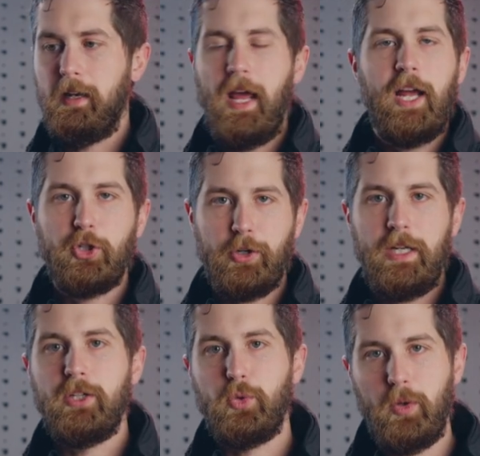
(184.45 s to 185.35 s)
an entry
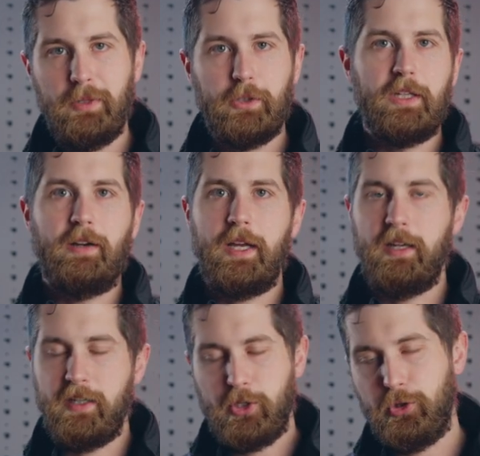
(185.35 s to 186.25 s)
into a building like
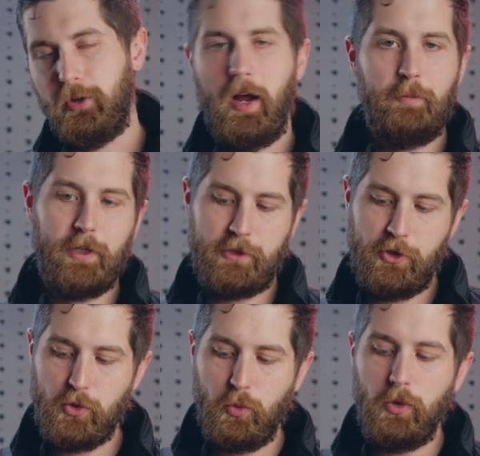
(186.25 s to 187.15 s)
an industrial complex, a
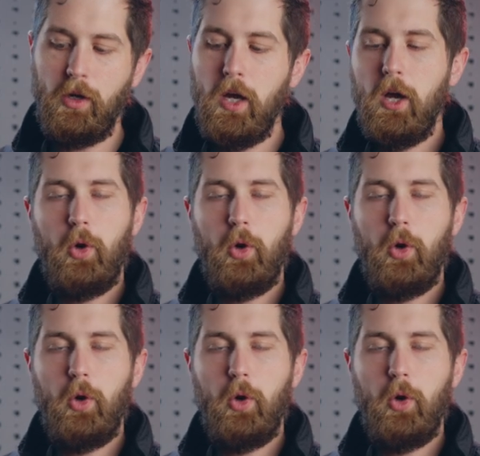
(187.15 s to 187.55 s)
school,